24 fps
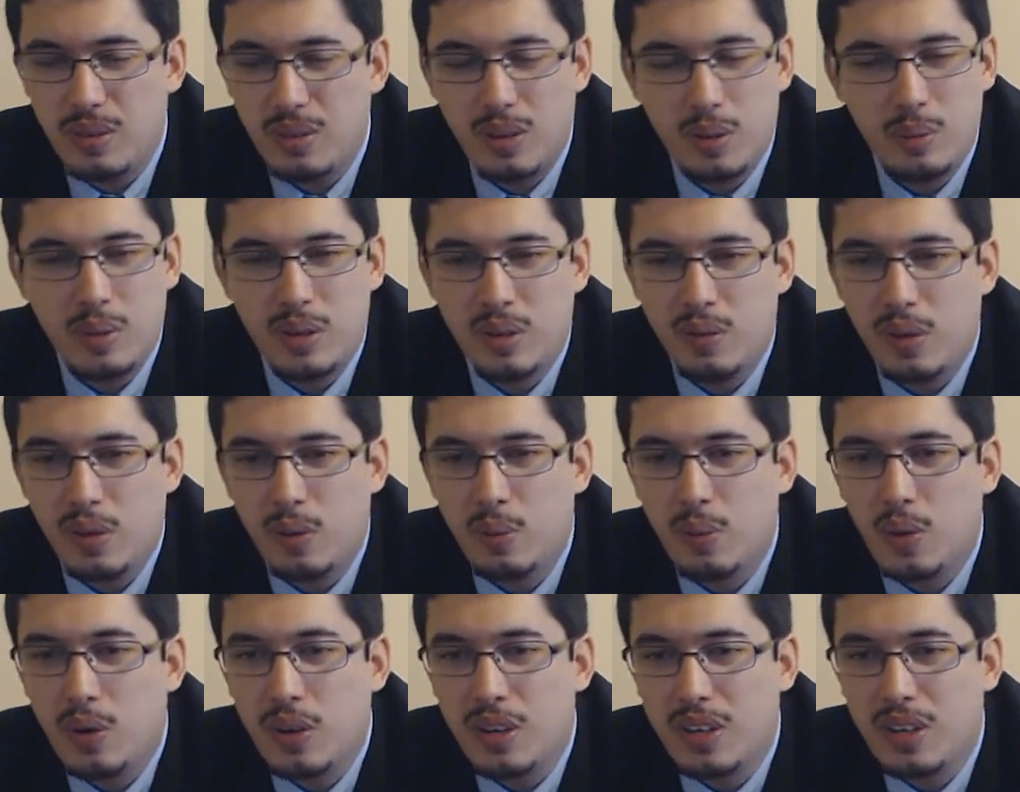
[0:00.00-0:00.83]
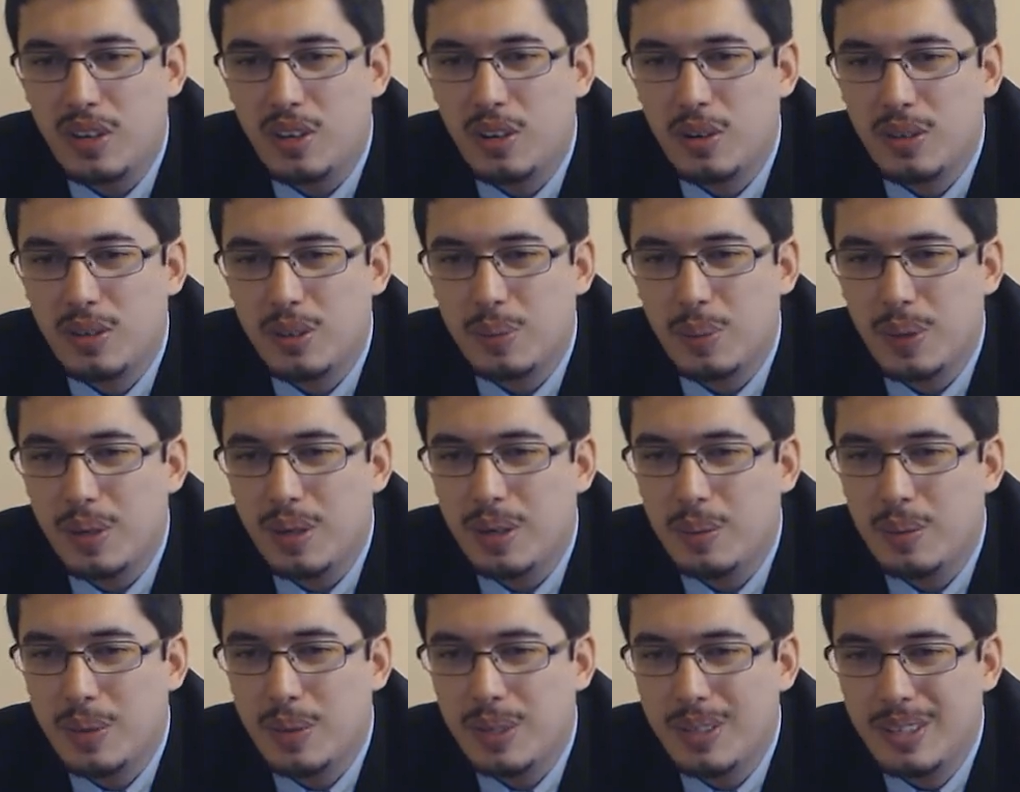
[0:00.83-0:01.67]
Correct me if I'm wrong in the comments
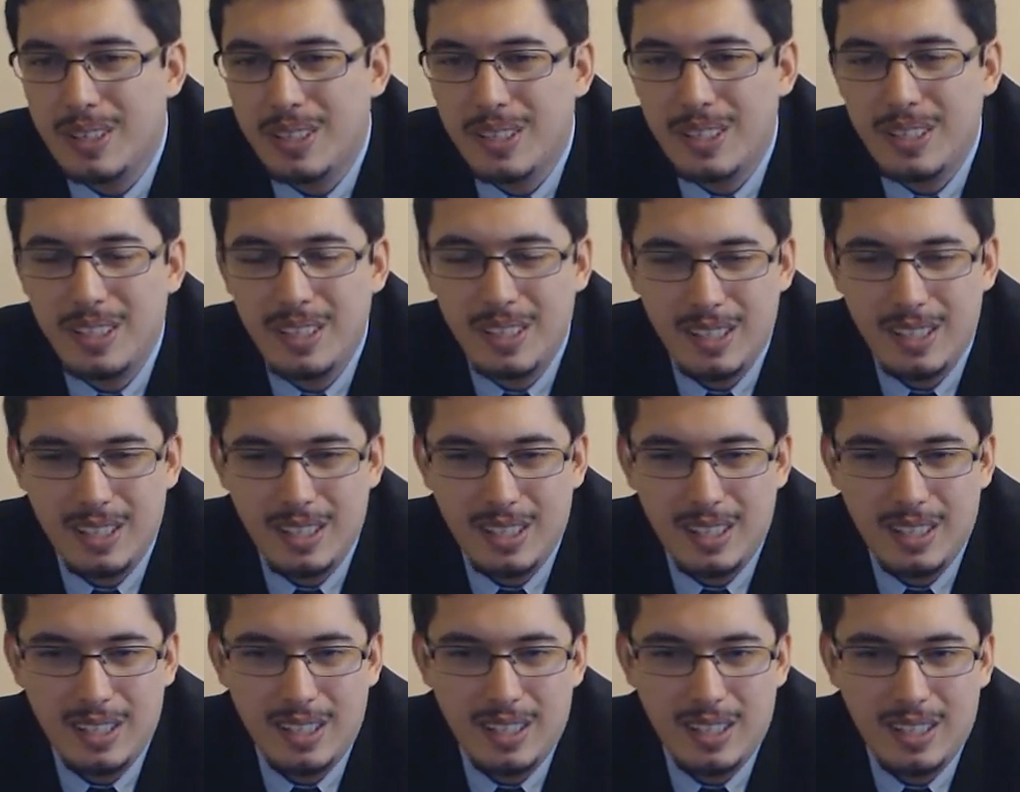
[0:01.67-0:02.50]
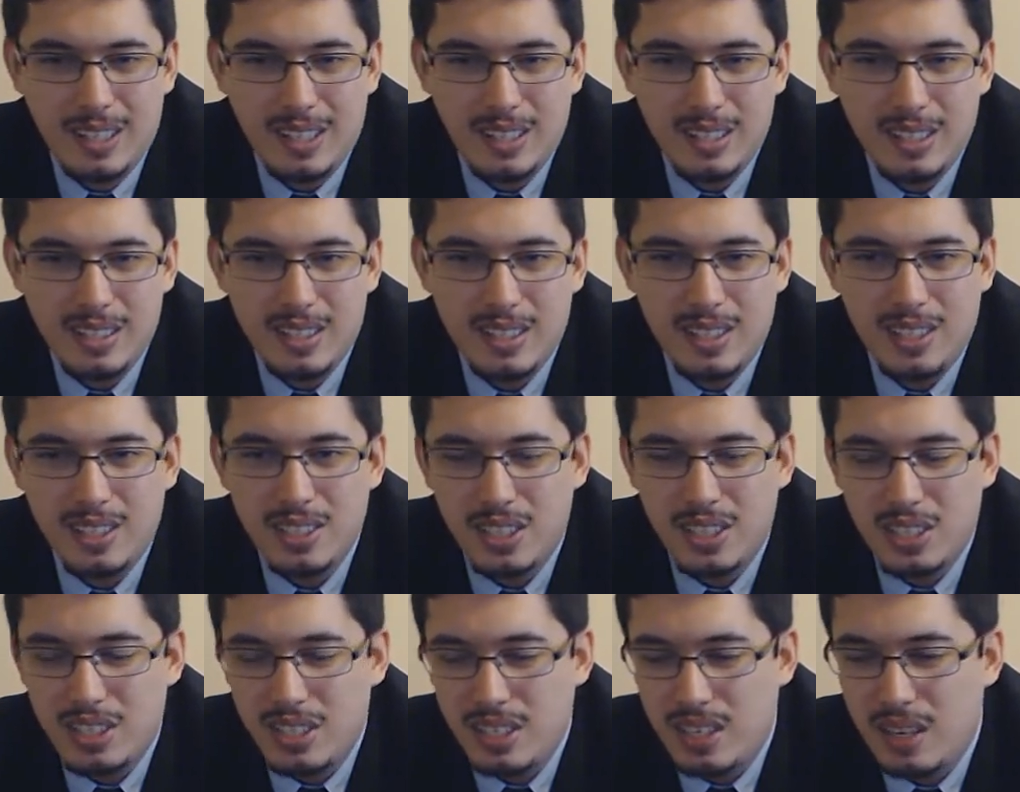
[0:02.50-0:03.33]
below, but
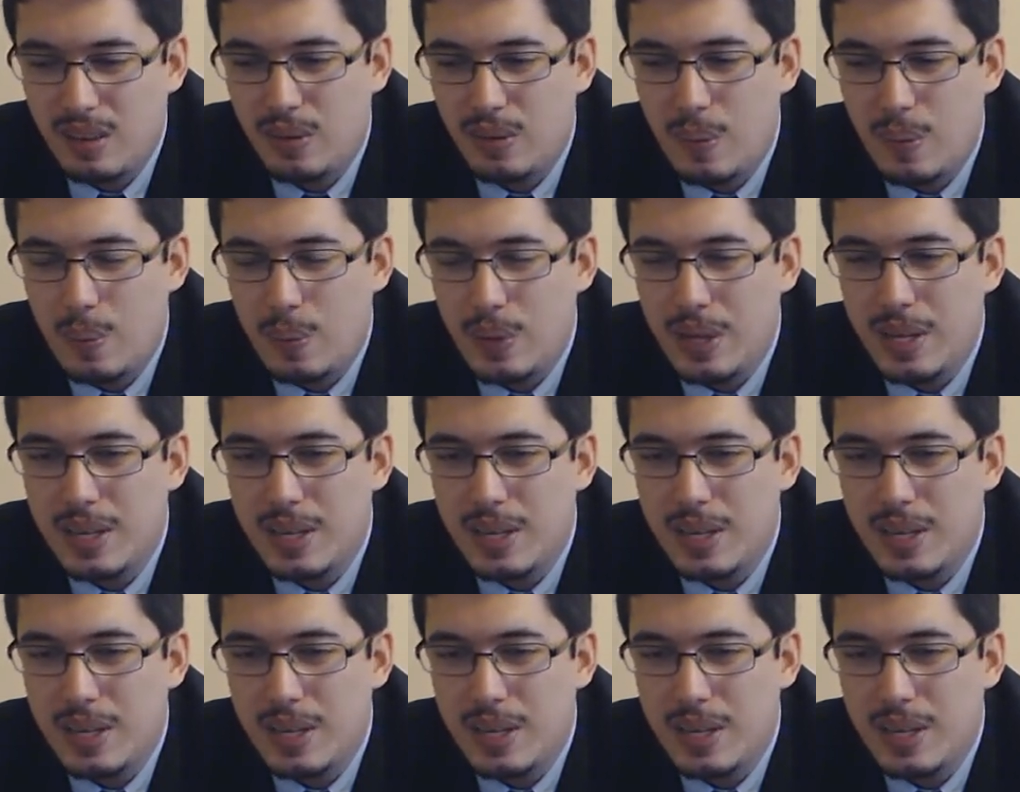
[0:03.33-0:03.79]
such a shame for